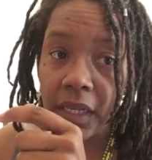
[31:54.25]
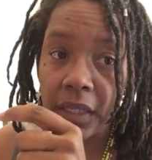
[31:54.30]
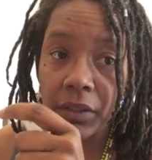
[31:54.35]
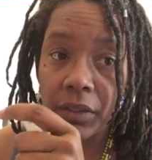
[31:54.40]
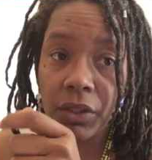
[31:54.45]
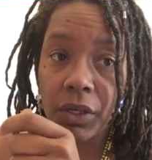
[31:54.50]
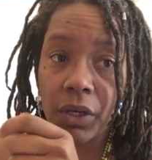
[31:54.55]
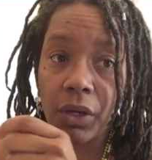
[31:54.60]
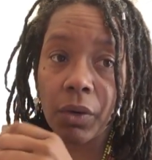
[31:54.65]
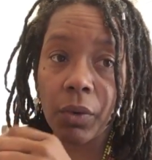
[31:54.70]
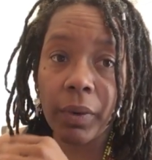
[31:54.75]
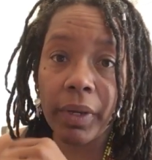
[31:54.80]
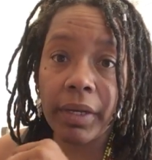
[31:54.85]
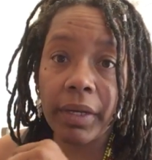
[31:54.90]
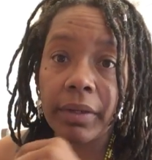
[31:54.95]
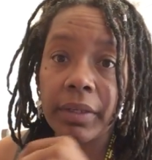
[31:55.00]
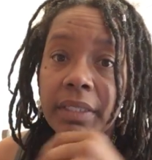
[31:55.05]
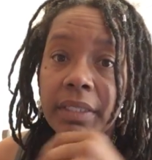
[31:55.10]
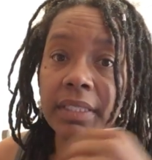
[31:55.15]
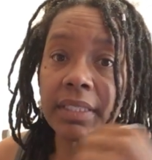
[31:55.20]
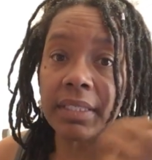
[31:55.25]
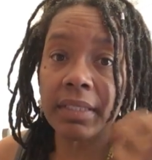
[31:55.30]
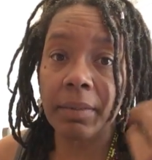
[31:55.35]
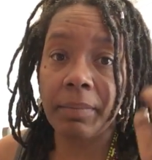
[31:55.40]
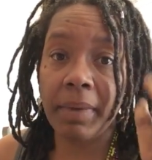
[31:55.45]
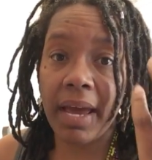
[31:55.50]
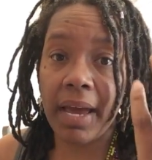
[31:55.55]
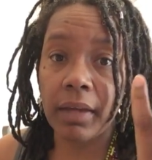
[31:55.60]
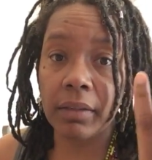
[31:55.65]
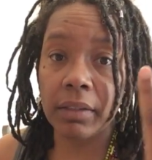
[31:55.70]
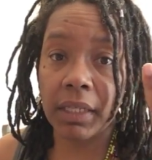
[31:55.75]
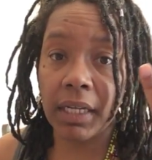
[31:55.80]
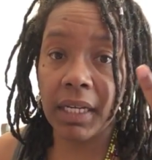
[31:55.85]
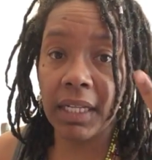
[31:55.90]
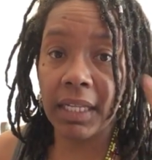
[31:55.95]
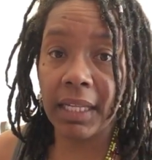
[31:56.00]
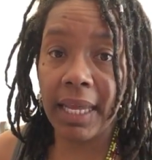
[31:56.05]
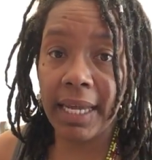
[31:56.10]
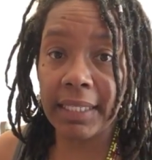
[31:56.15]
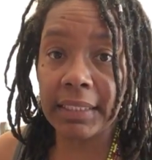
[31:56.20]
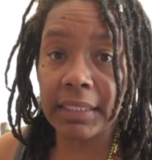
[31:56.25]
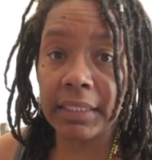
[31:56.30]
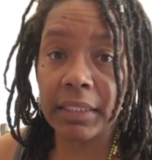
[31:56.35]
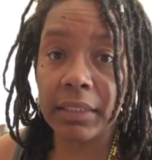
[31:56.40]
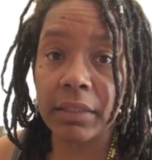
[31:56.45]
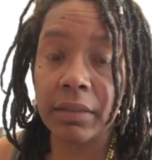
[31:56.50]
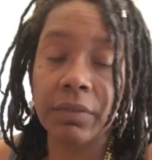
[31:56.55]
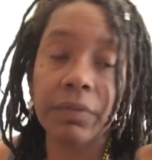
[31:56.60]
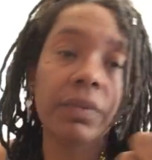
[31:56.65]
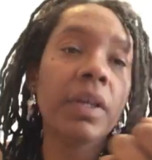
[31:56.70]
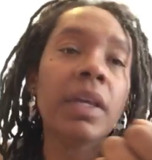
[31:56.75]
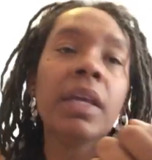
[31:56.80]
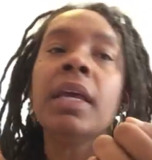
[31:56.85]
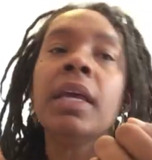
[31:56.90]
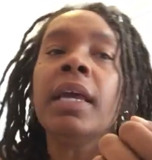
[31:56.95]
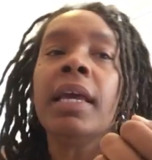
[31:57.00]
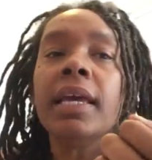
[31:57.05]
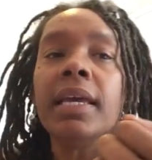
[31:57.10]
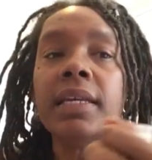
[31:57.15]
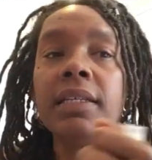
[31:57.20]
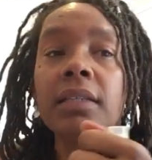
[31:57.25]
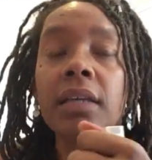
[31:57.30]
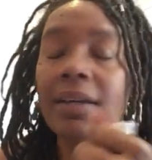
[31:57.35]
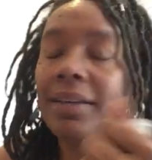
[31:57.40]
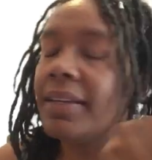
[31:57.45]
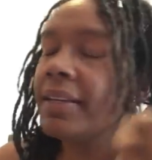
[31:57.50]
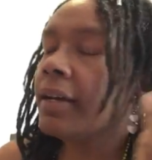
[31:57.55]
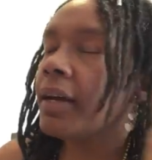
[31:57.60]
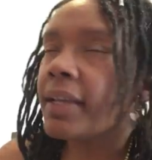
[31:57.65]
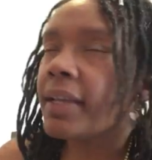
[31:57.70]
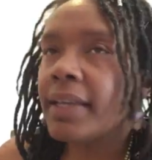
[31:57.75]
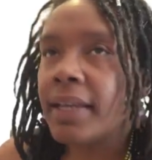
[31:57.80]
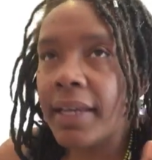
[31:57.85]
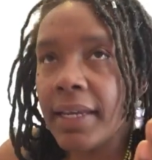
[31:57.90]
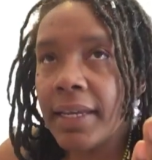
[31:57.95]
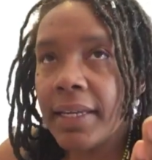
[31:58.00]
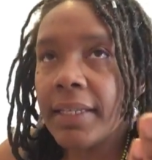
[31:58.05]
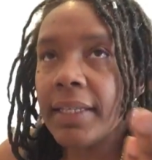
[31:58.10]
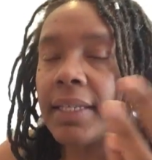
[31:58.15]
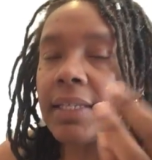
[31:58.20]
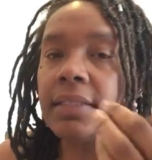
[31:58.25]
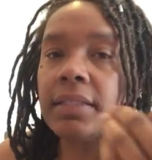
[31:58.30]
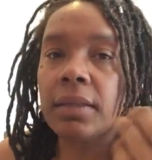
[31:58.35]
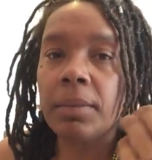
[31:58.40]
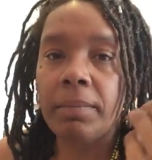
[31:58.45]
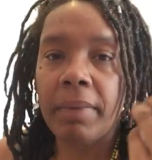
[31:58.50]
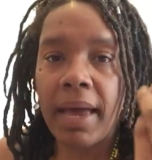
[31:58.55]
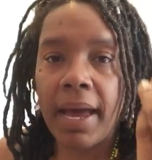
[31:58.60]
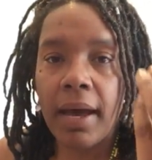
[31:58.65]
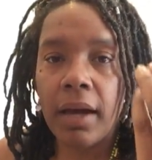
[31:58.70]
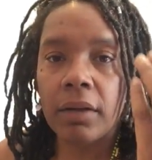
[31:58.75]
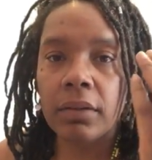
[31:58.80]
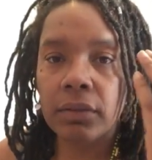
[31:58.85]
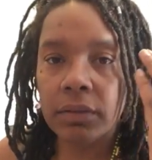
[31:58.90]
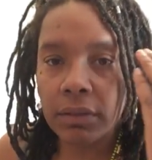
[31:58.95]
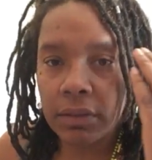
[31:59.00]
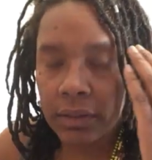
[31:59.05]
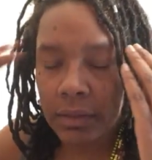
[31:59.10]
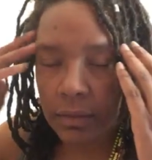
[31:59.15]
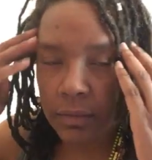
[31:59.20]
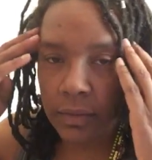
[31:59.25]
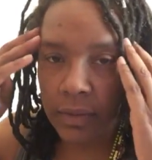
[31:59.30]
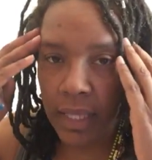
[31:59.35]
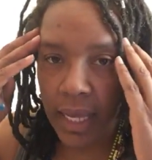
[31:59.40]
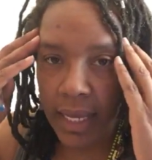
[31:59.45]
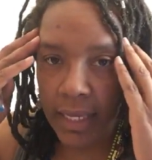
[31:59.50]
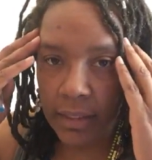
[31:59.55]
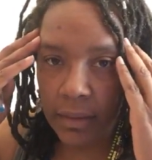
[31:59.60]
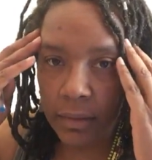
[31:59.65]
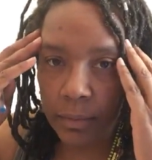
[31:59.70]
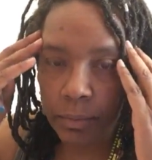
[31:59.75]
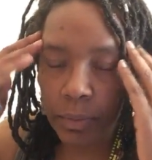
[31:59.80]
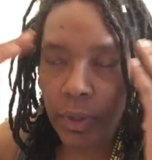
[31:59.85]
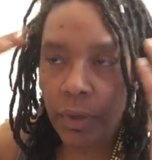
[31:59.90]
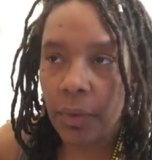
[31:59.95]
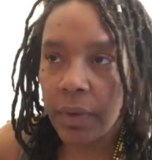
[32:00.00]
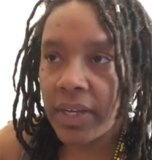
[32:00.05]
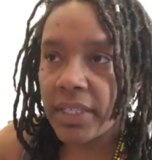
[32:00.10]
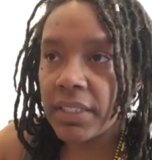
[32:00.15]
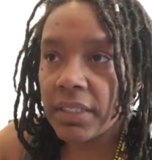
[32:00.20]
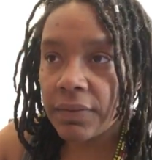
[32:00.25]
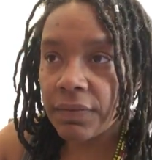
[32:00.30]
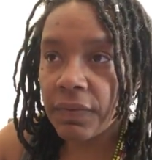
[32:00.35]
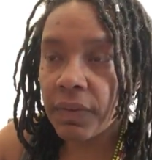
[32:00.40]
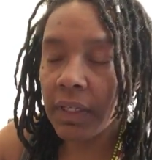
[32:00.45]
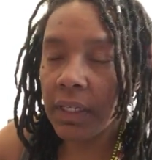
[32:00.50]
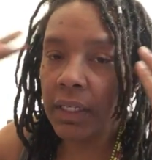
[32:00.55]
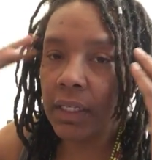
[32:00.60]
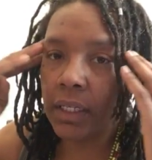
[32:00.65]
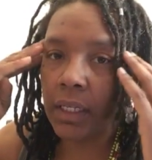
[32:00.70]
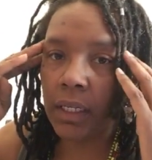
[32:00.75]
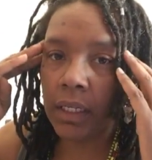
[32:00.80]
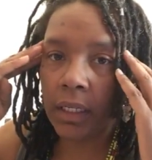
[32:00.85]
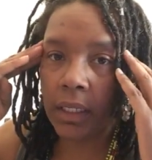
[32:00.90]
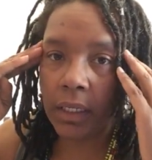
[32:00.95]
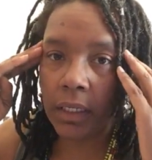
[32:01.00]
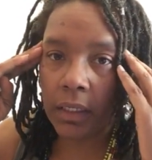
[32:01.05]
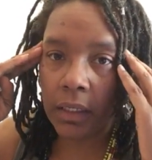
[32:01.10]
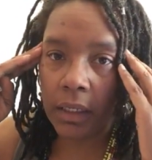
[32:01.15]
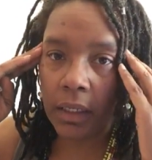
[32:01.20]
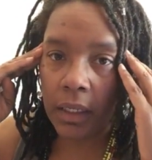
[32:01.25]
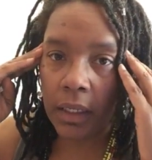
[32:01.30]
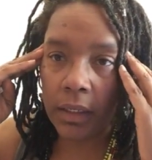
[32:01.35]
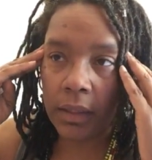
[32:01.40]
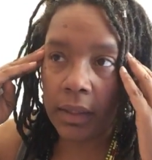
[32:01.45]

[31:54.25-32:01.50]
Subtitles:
You know, Aquarius is about the collective. It's about that progressive thinking